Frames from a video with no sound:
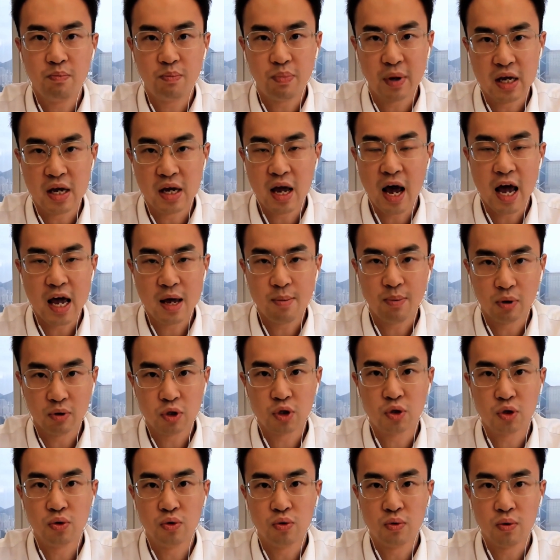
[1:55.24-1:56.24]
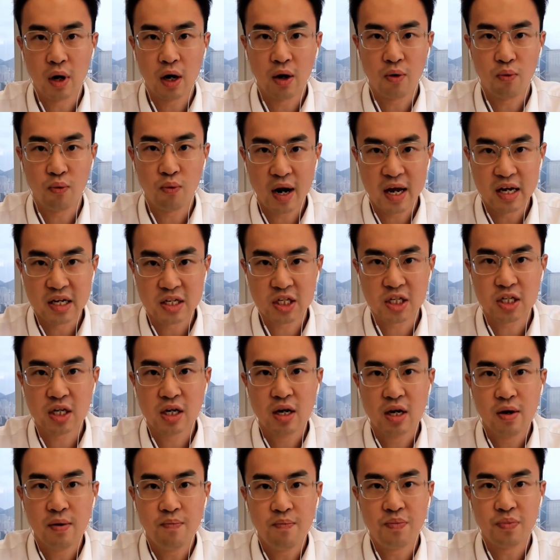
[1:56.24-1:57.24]
be able to
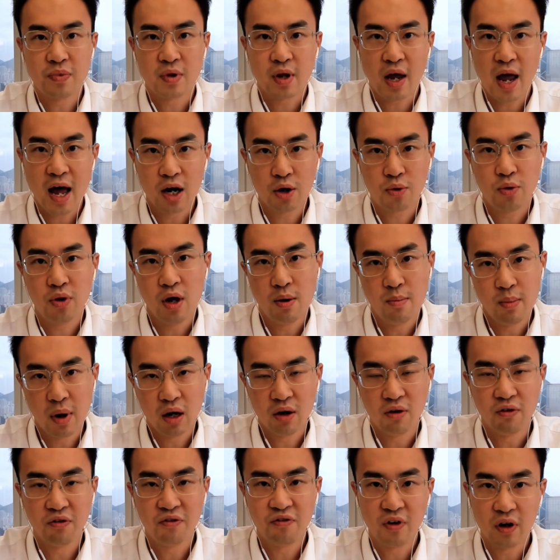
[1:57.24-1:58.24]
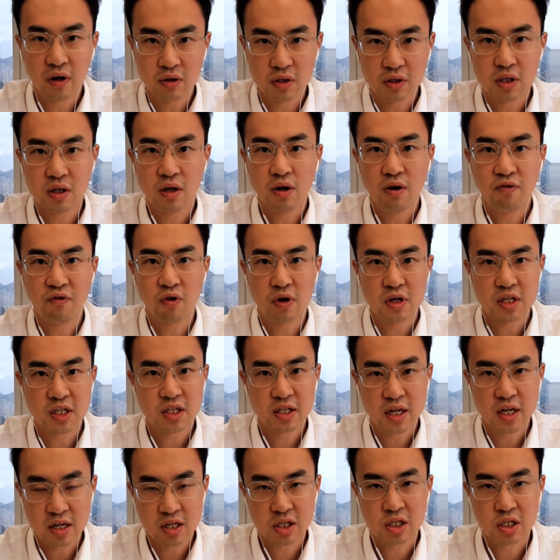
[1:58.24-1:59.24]
raise adequate amount of funds for
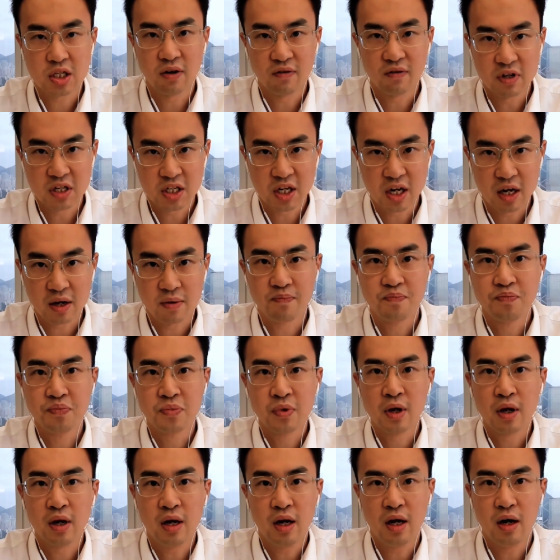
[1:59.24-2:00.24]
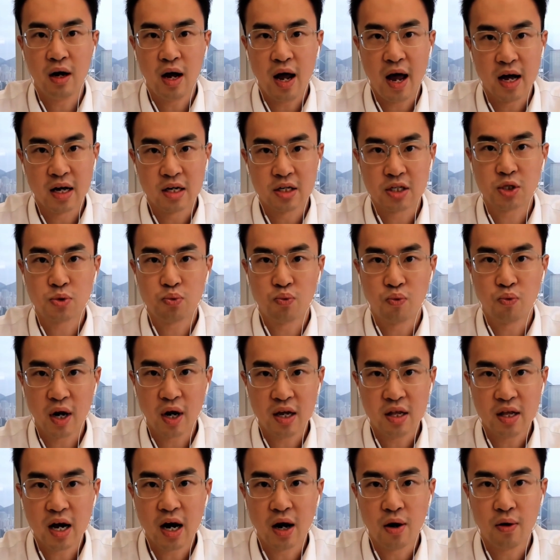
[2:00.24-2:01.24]
its debt servicing, as
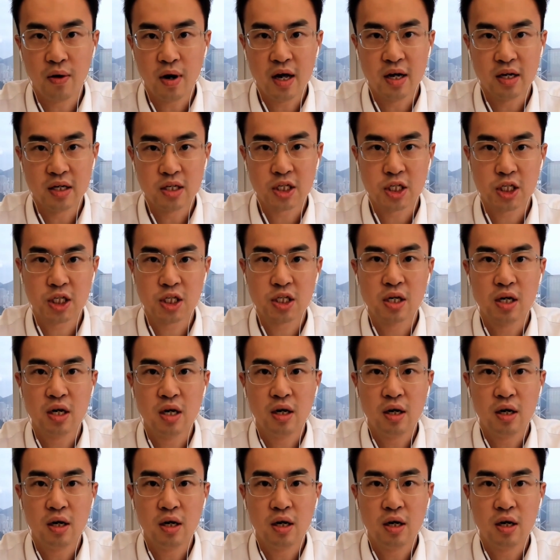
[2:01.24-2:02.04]
right now as